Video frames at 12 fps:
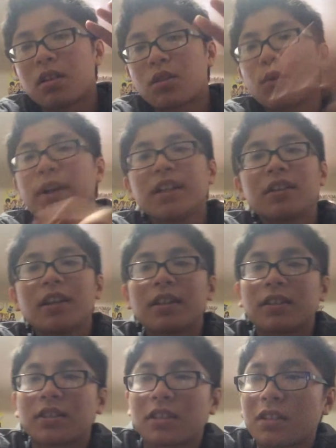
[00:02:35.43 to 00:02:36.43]
Three
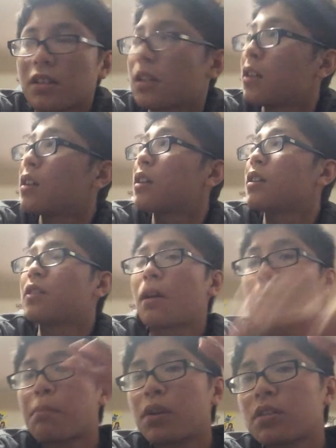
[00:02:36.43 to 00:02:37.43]
things.
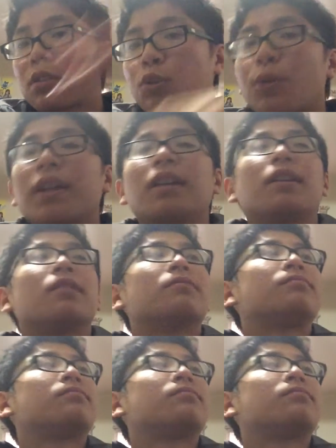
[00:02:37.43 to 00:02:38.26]
Number three.